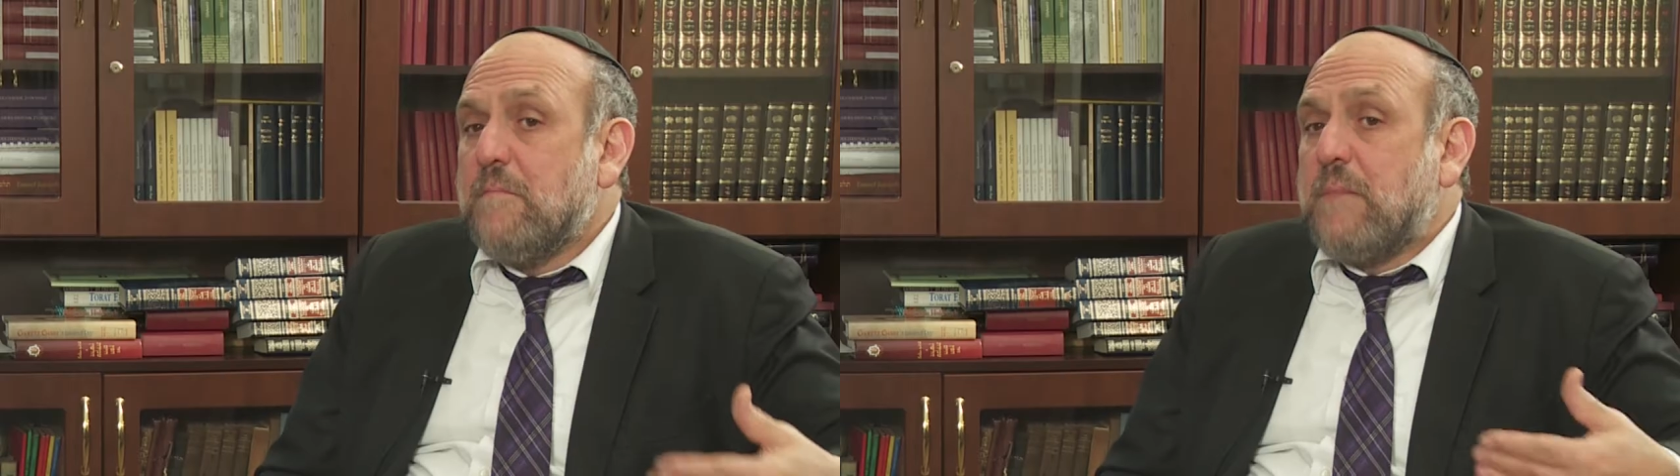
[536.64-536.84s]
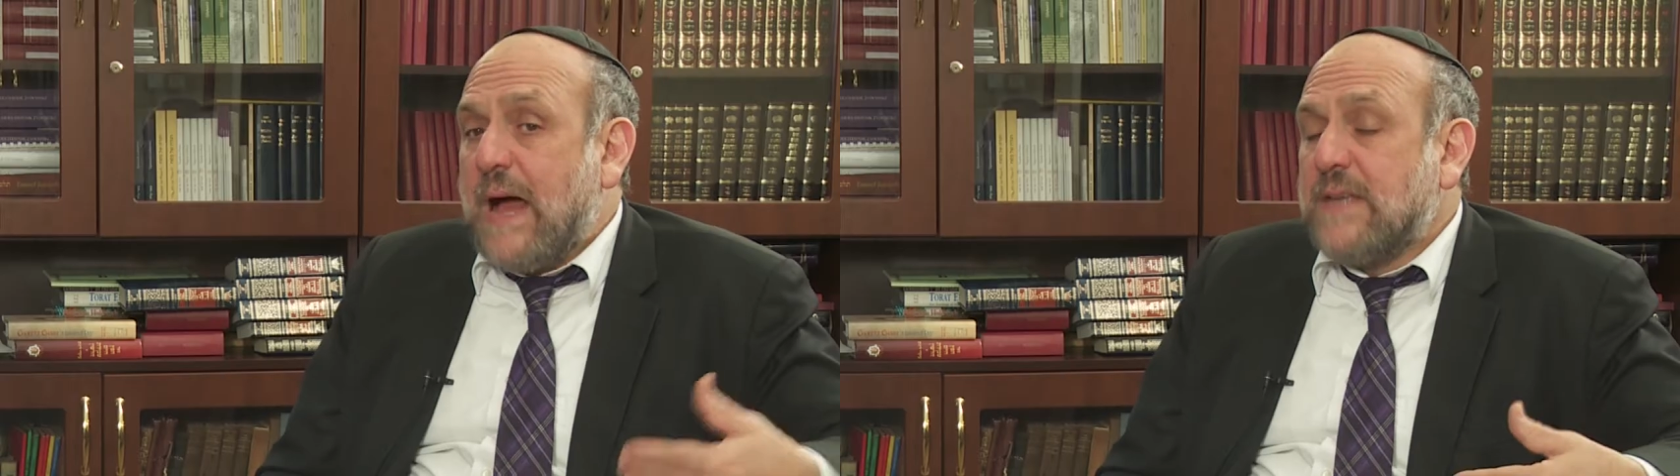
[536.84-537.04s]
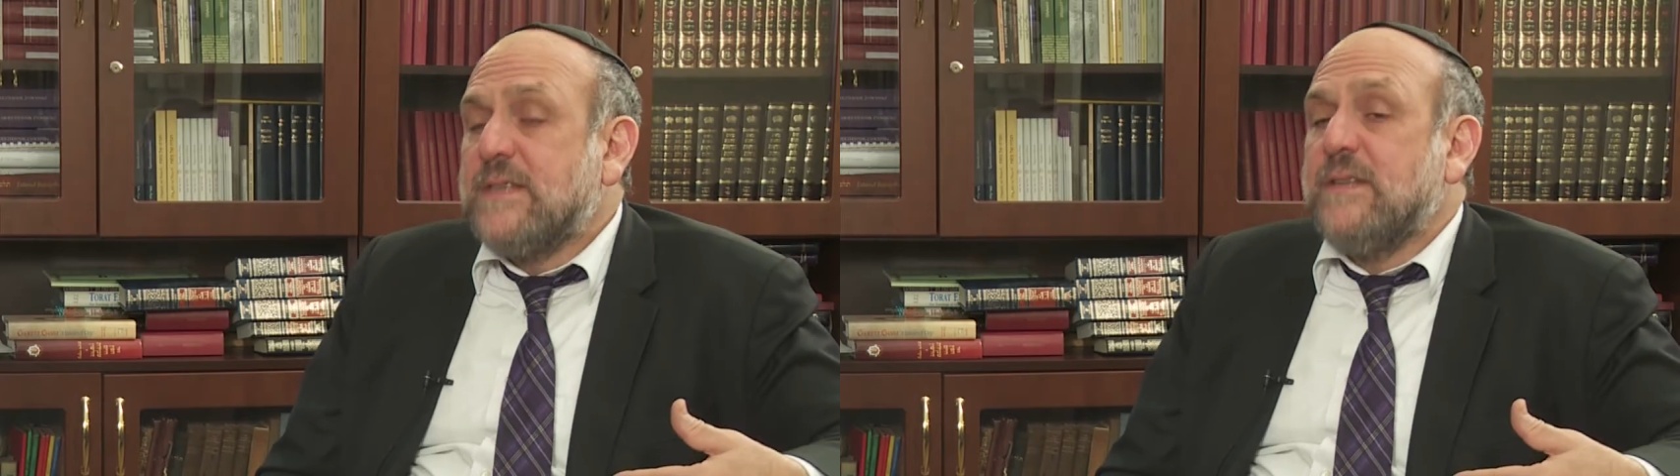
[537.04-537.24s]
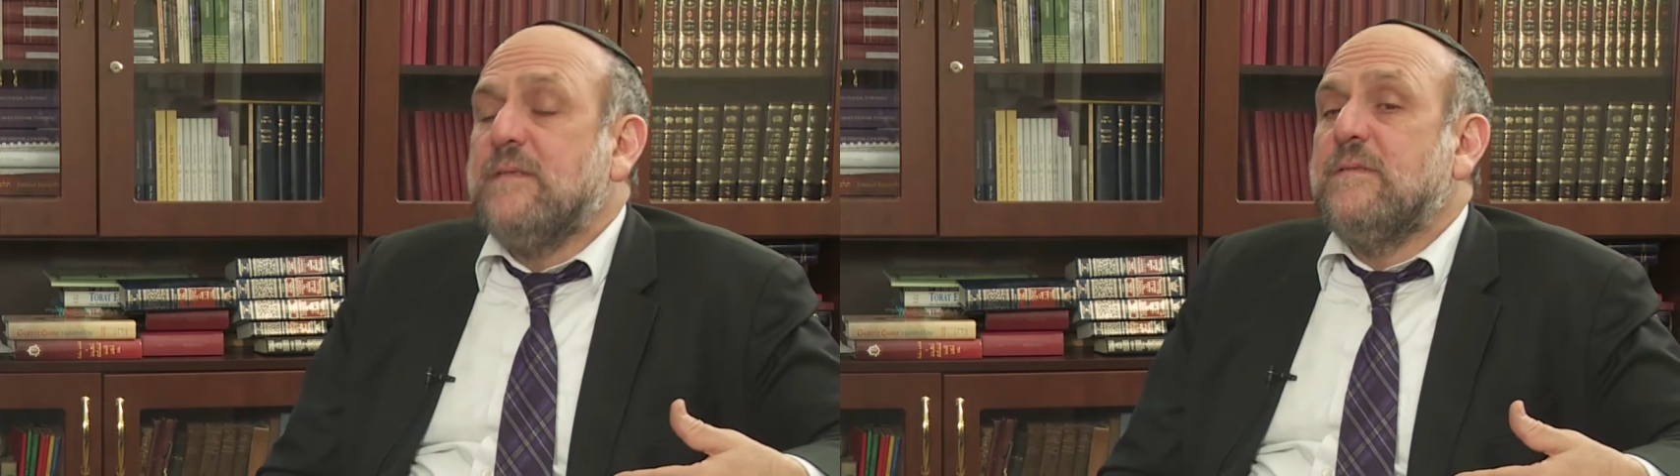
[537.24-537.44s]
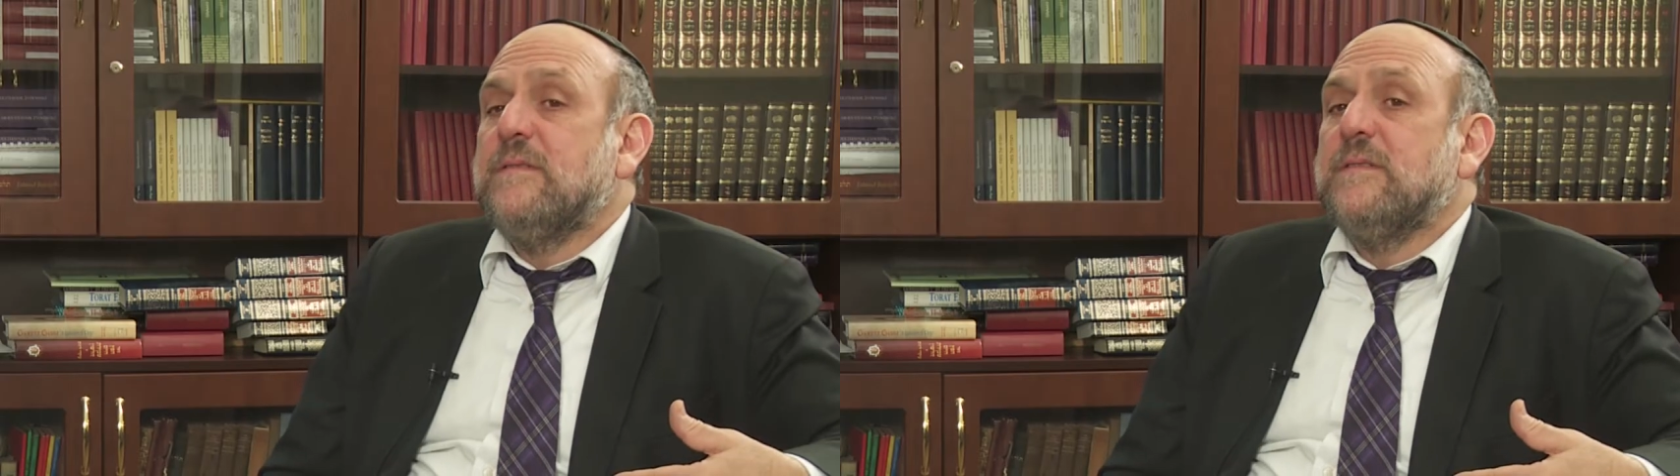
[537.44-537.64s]

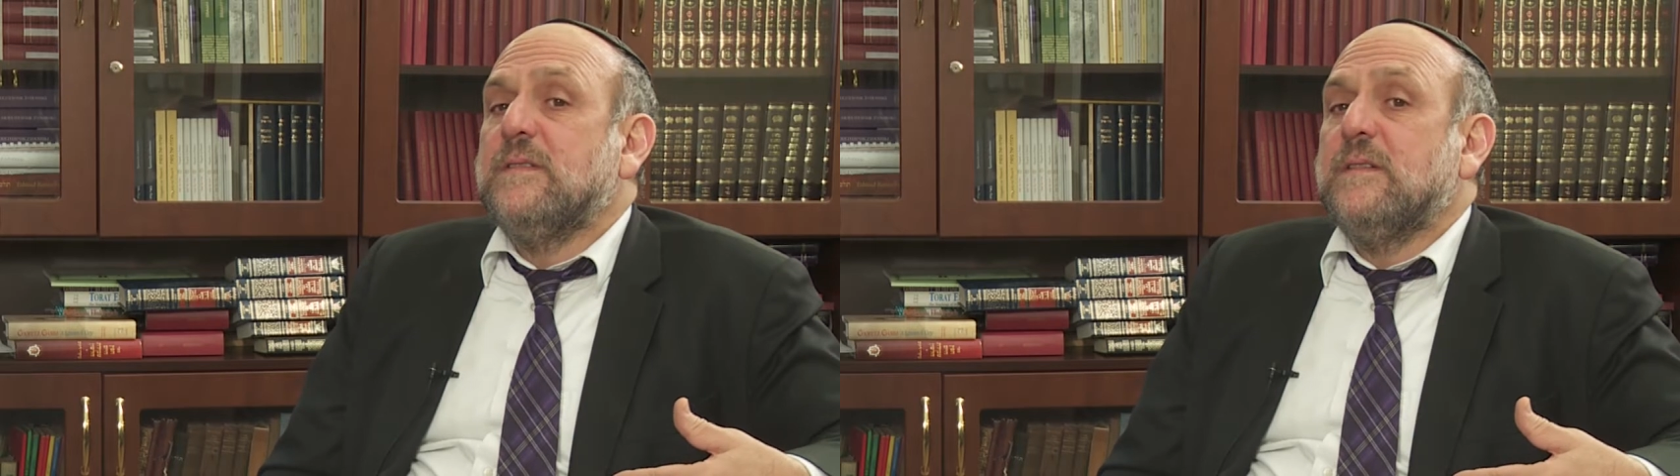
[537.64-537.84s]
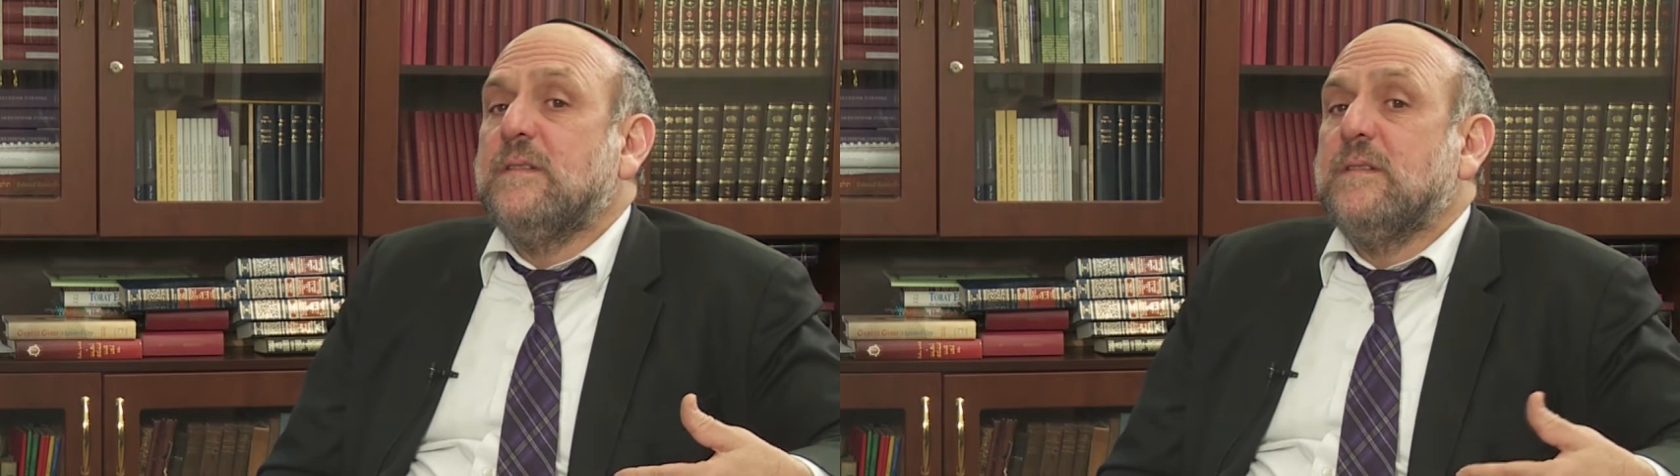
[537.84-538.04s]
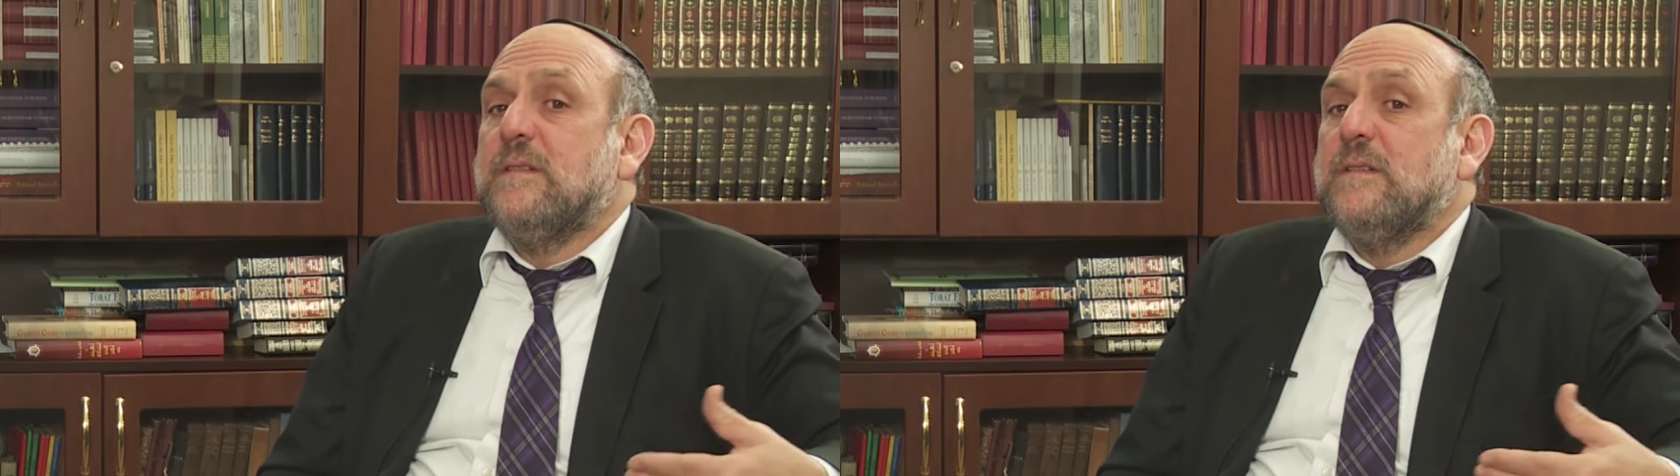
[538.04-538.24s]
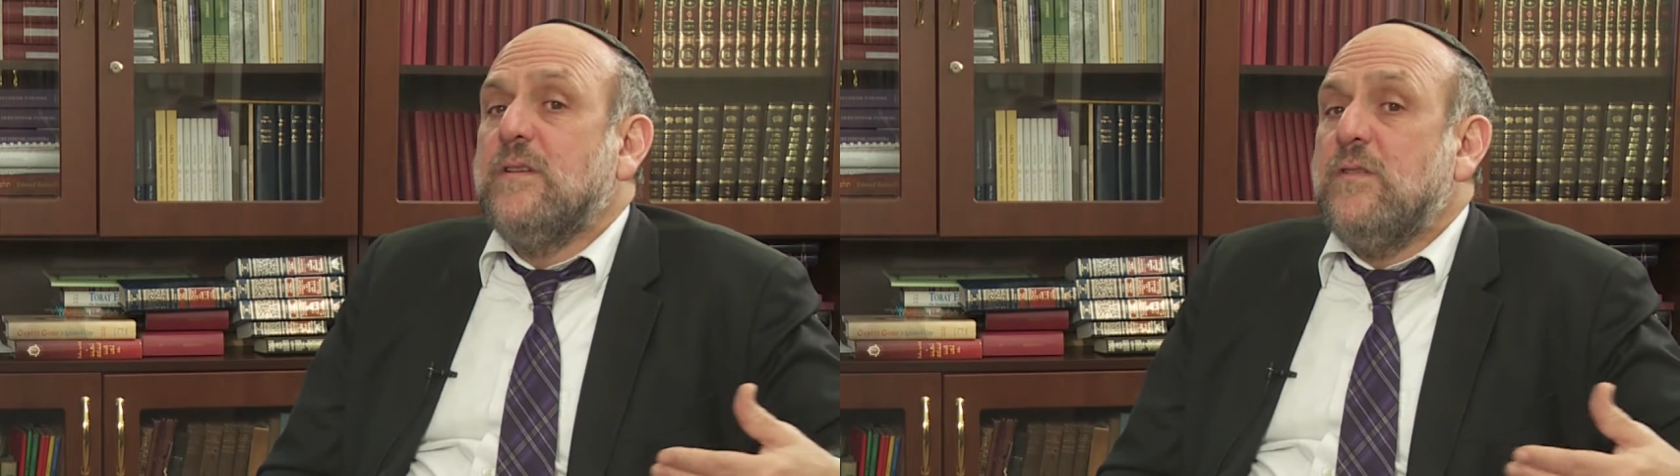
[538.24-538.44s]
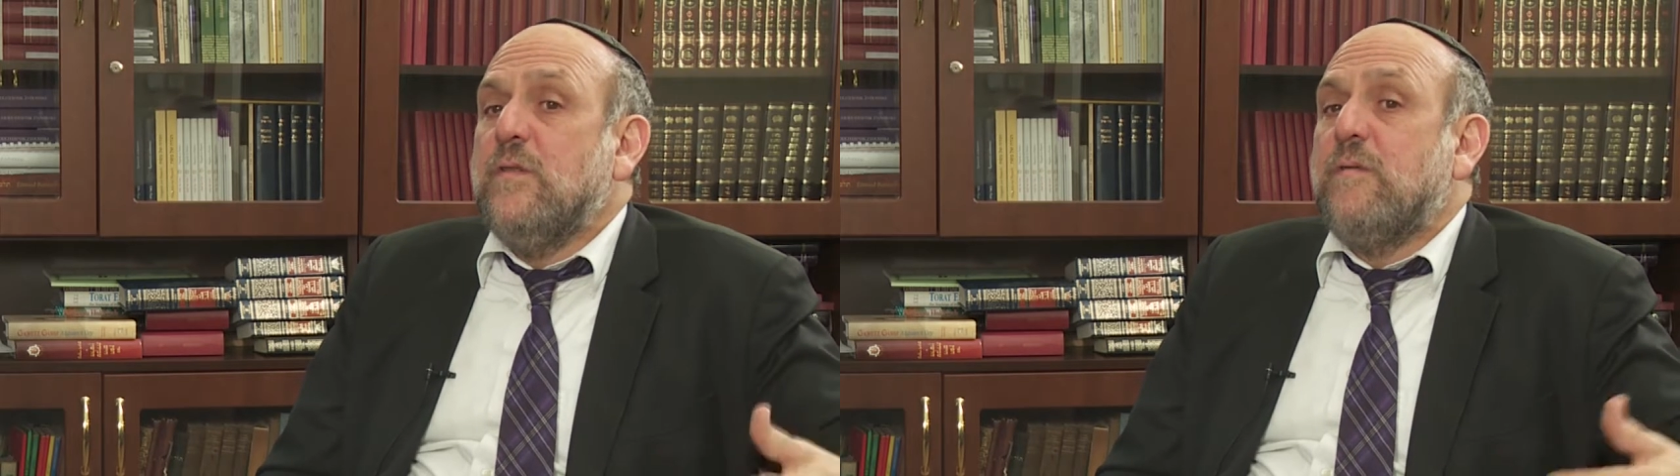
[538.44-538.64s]
positive, new